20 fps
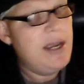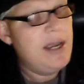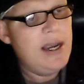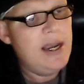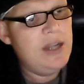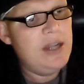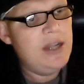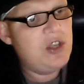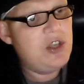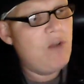
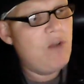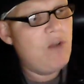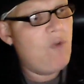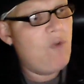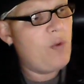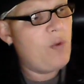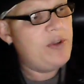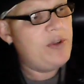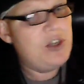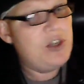and so
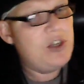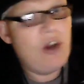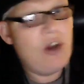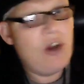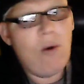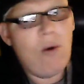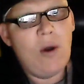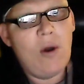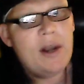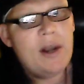forth and
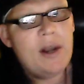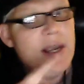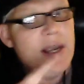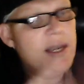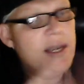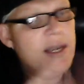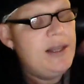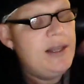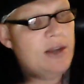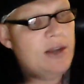so on.
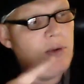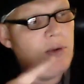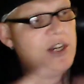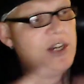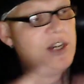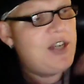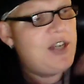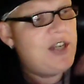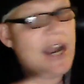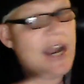They're
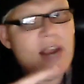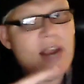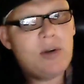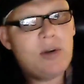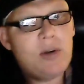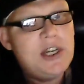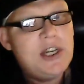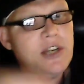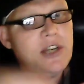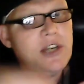
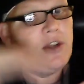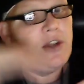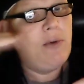recycled until they